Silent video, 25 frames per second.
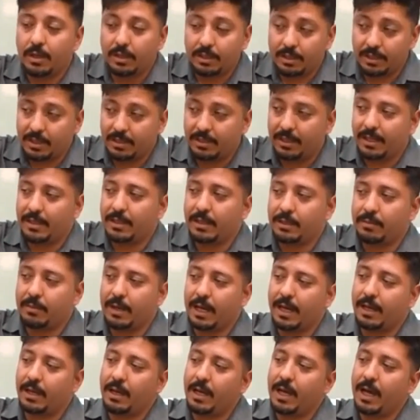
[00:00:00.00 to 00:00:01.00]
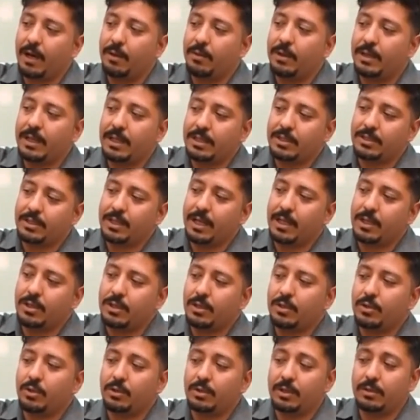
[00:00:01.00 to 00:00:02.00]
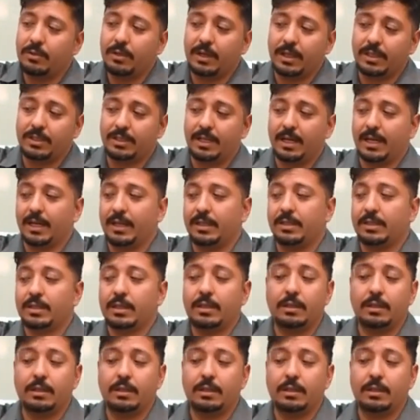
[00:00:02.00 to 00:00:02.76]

It doesn't matter how many stages your device has.